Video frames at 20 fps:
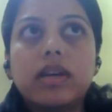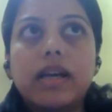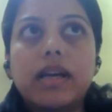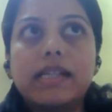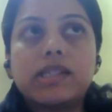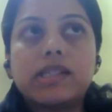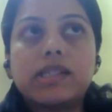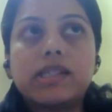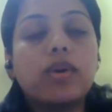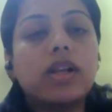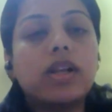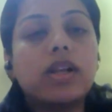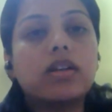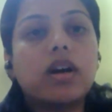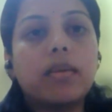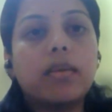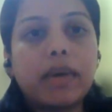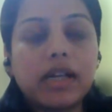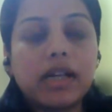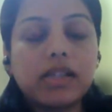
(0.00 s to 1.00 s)
SQL
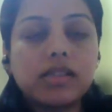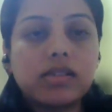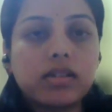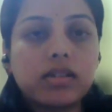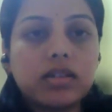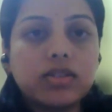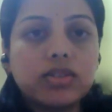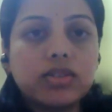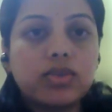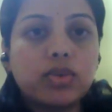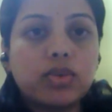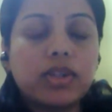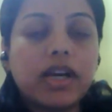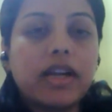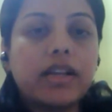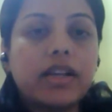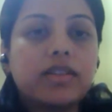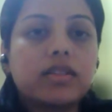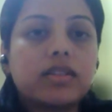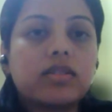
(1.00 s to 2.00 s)
command, sir, so
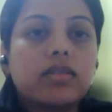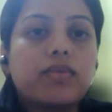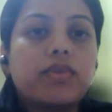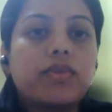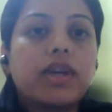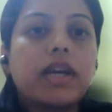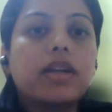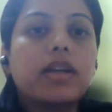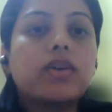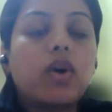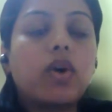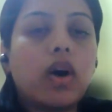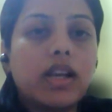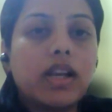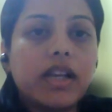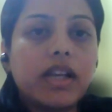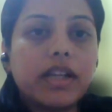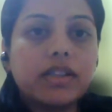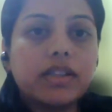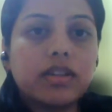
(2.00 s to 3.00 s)
that we can
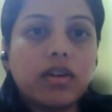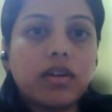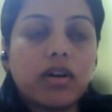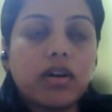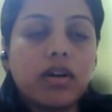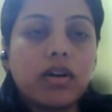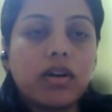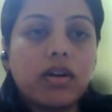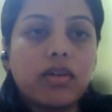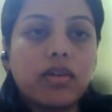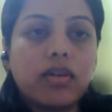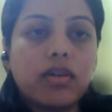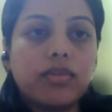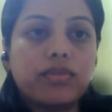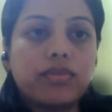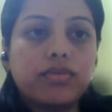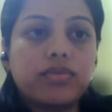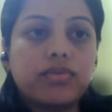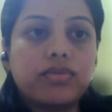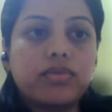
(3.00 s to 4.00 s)
call it
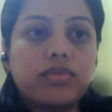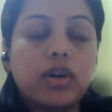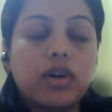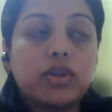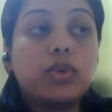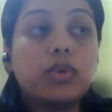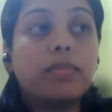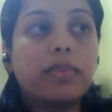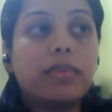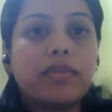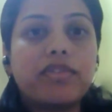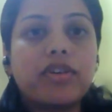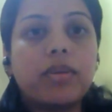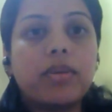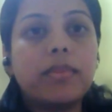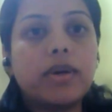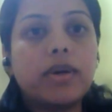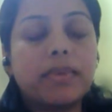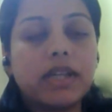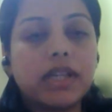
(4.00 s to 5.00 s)
to
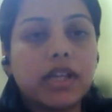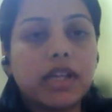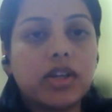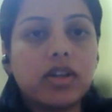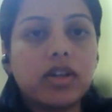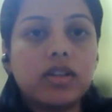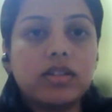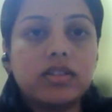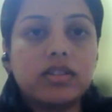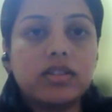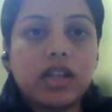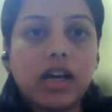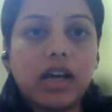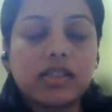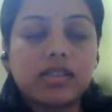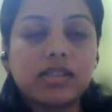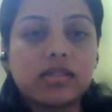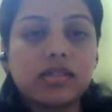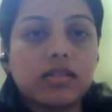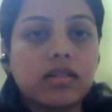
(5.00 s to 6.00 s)
perform a particular
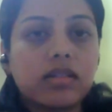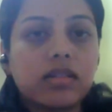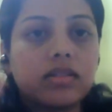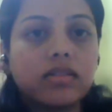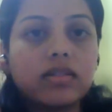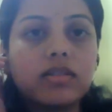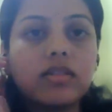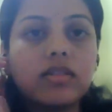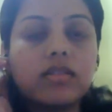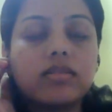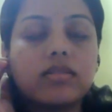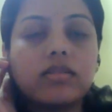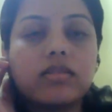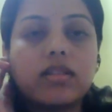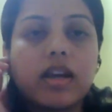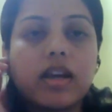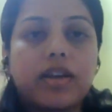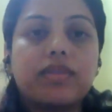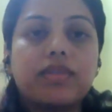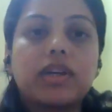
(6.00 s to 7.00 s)
task, sir.
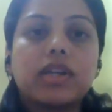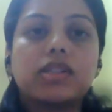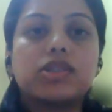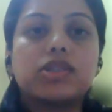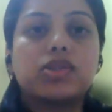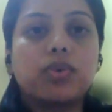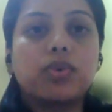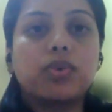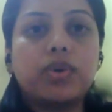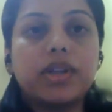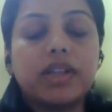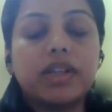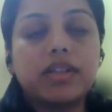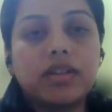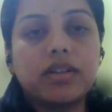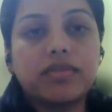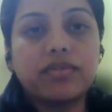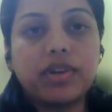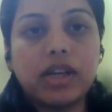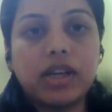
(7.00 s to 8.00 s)
Like we can store it
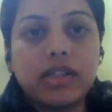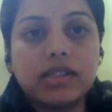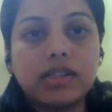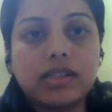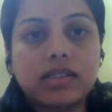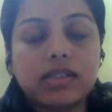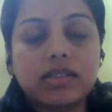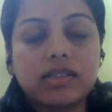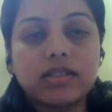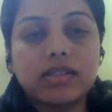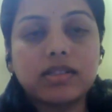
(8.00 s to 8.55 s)
in once.